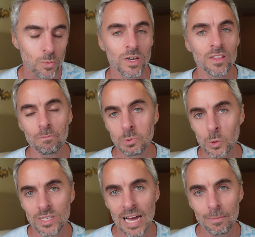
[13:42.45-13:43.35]
with
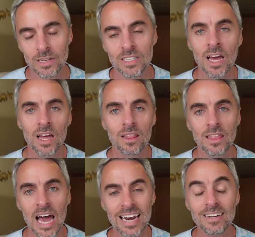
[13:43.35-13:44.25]
Blue Diamond
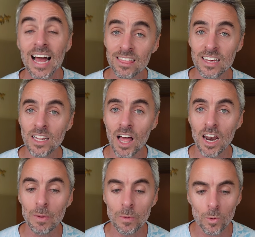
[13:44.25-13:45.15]
that I think a lot
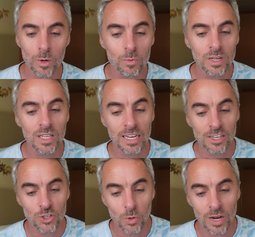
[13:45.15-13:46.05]
of people will really
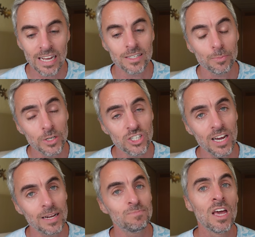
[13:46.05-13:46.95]
enjoy and
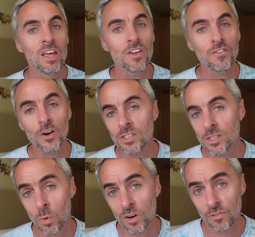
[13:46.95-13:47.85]
appreciate. The first
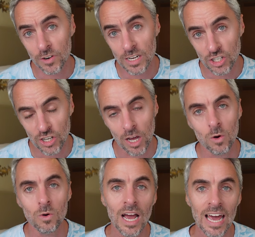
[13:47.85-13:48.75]
is 1 free
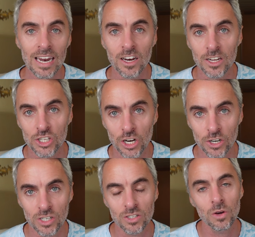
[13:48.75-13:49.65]
shuttle at an
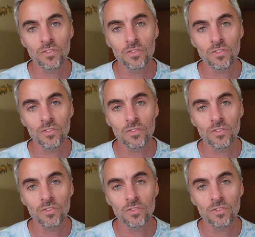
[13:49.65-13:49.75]
excursion. So